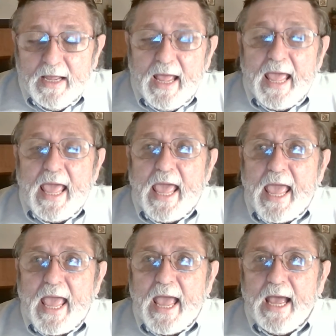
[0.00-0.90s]

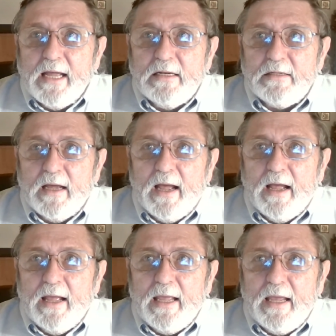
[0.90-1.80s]
And
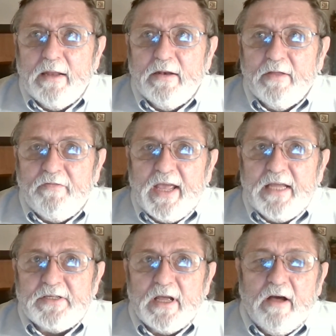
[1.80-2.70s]
in the
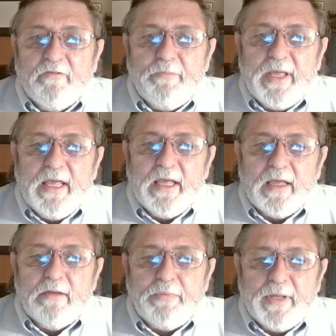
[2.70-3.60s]
face of being
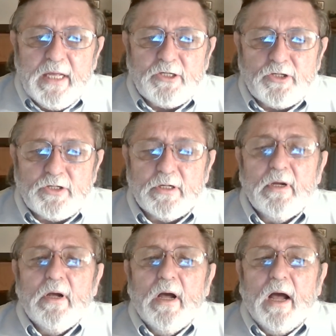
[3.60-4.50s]
impeached,
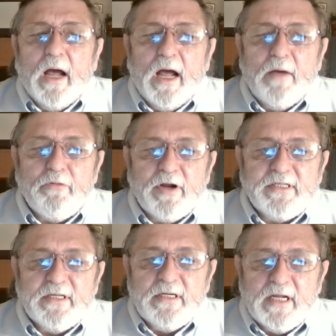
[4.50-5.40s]

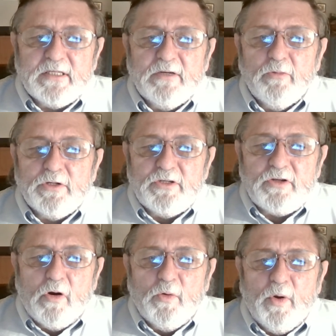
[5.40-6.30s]
President Nixon was
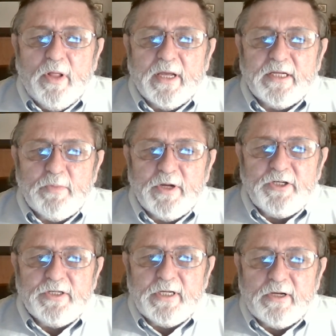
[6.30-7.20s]
stonewalling as much
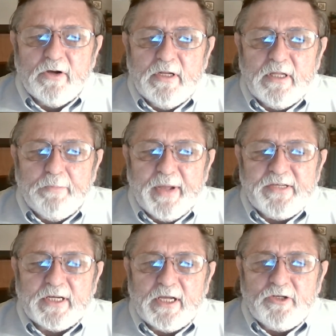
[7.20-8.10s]
as he could. The
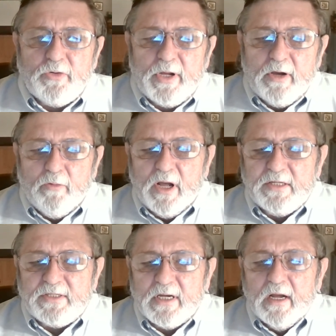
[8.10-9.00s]
basic issue here
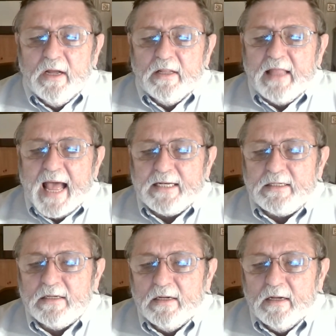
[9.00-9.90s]
was that
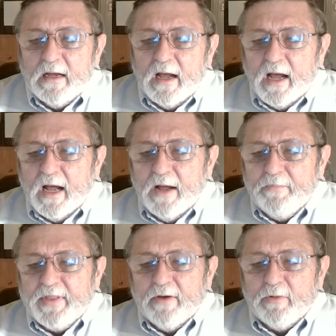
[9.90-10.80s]

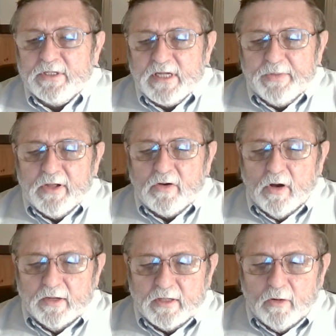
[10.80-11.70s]
there was something
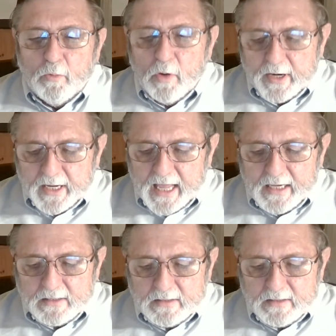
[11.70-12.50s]
called the Watergate